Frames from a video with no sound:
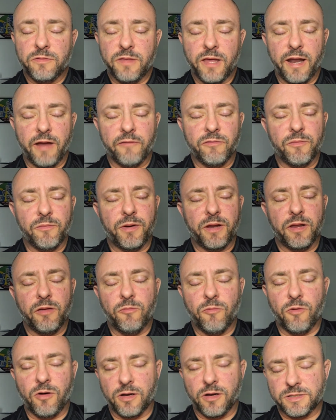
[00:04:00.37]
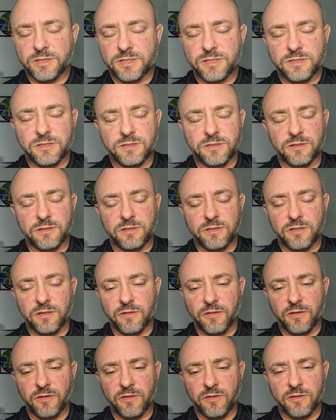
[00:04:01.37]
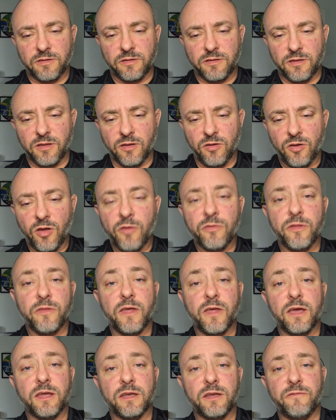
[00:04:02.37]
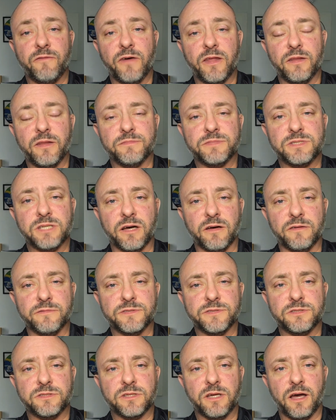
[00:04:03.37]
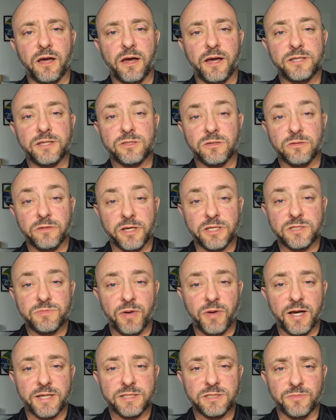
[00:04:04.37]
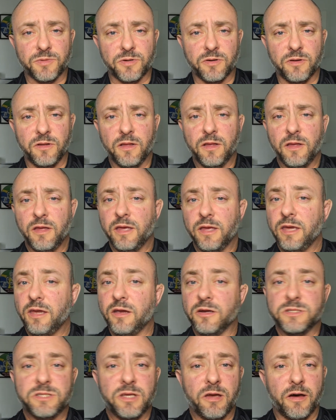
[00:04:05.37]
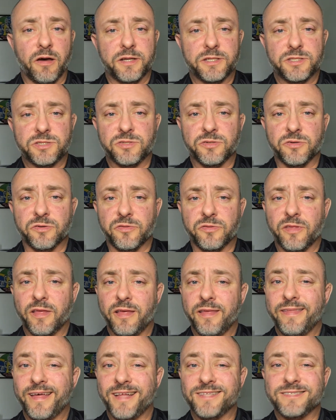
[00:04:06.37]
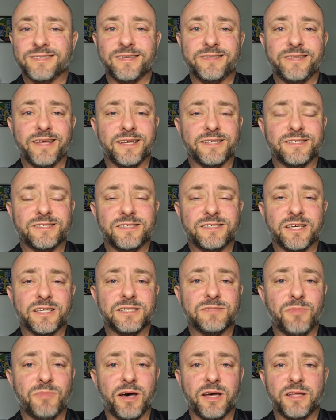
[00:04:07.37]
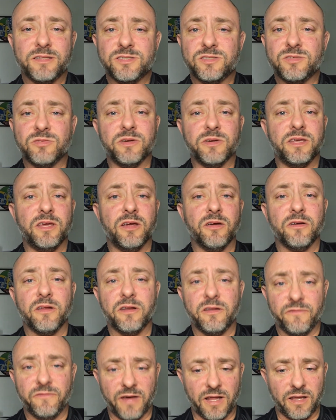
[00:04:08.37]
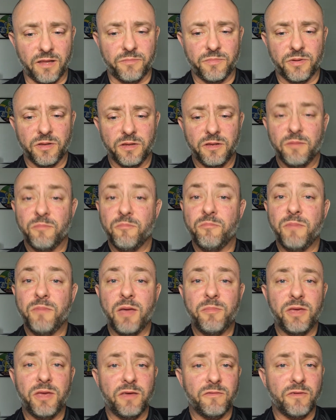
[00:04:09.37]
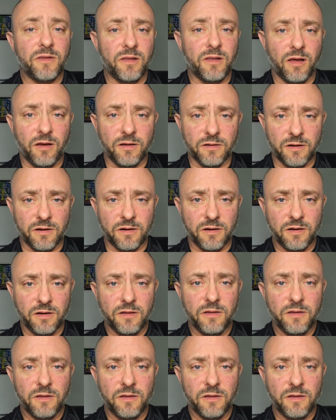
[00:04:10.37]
that everybody wants to know that they can defend themselves as early as possible. Here's the honest truth. That's going to take 6 months to a year to develop, maybe even longer.